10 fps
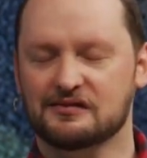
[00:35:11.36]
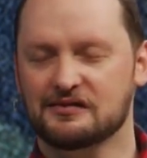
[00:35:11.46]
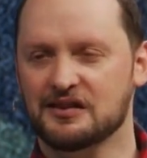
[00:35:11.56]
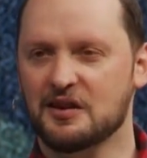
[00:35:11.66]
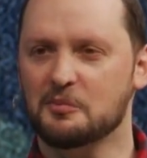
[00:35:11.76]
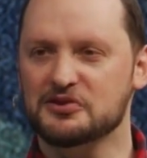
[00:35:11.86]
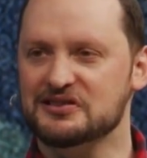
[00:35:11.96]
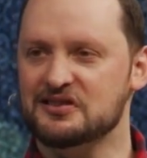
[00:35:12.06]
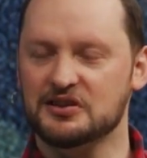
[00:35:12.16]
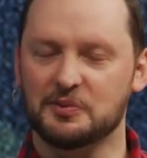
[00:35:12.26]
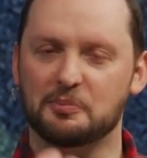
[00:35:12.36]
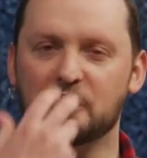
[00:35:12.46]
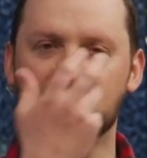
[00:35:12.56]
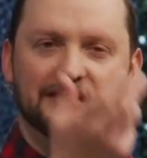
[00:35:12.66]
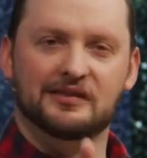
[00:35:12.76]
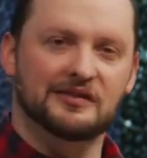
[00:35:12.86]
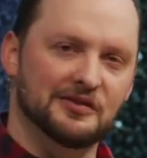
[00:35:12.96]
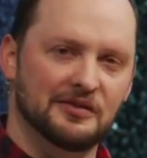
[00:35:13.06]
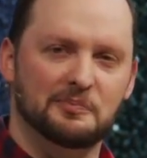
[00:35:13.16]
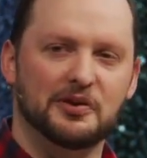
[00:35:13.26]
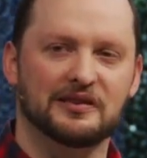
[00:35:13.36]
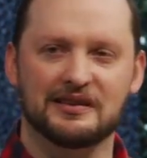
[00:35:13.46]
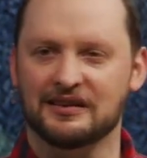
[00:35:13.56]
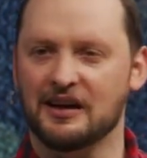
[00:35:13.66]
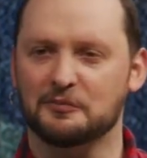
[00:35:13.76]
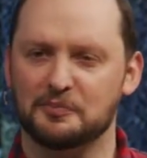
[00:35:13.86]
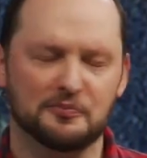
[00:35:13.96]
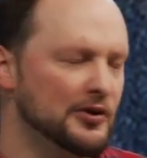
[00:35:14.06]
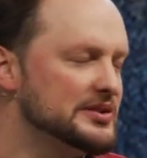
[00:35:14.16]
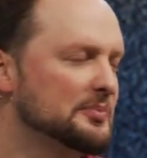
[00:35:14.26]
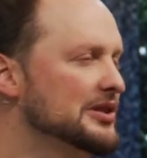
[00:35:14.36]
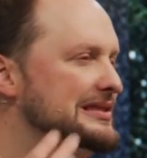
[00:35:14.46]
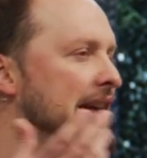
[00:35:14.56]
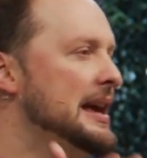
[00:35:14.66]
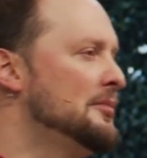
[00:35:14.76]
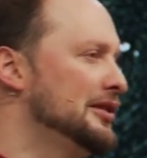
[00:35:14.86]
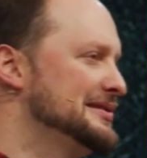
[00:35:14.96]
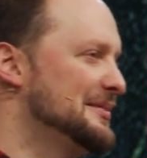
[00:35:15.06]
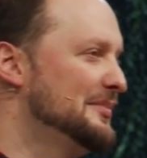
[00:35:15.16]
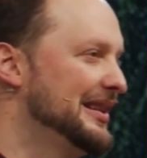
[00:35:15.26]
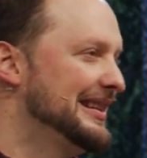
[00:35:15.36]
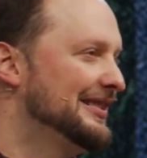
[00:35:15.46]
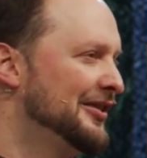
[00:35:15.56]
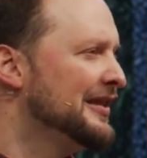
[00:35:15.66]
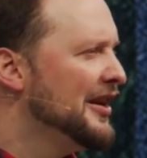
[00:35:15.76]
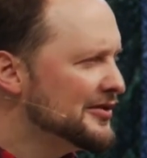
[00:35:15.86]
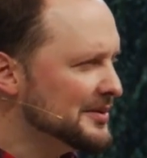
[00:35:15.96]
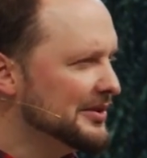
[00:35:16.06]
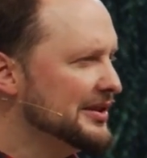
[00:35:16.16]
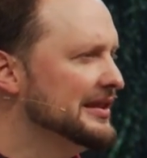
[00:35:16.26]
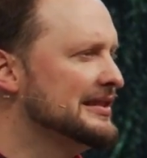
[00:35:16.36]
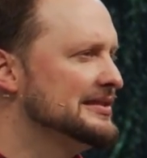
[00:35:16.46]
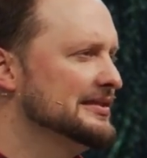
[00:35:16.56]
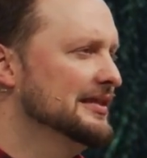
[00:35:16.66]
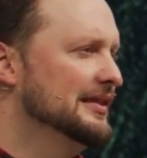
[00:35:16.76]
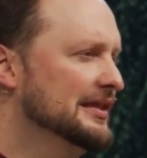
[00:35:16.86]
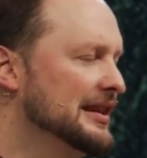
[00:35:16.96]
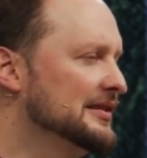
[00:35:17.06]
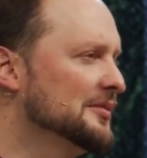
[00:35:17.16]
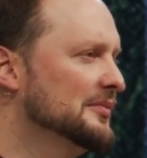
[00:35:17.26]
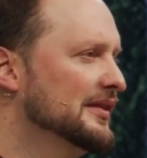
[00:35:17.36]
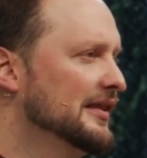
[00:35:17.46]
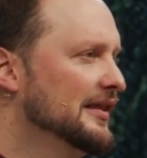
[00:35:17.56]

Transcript: in Numbers, it talks about putting, putting, God wants to put his name on somebody, on somebody in his kingdom.